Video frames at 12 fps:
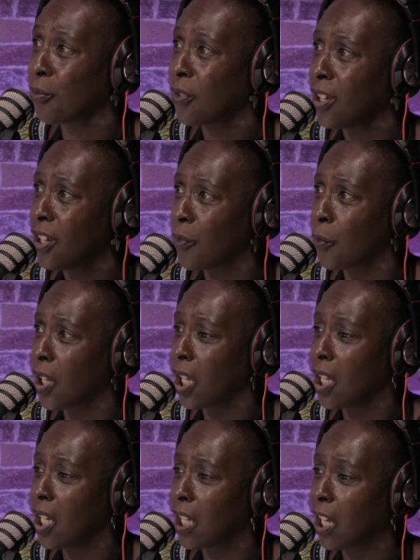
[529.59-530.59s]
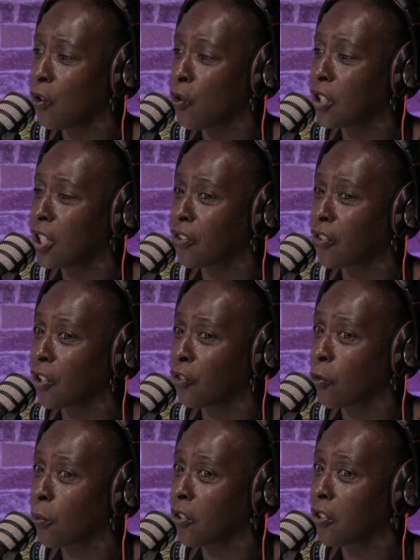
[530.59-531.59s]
But when I learned that all these things come out of